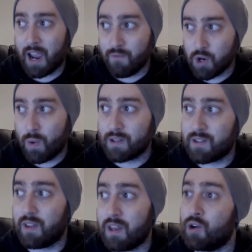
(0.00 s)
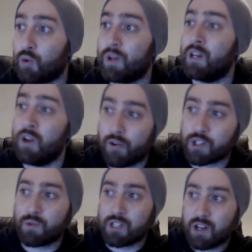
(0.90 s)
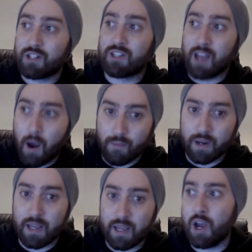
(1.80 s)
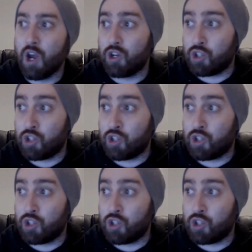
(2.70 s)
and requested that he agree not to return to the company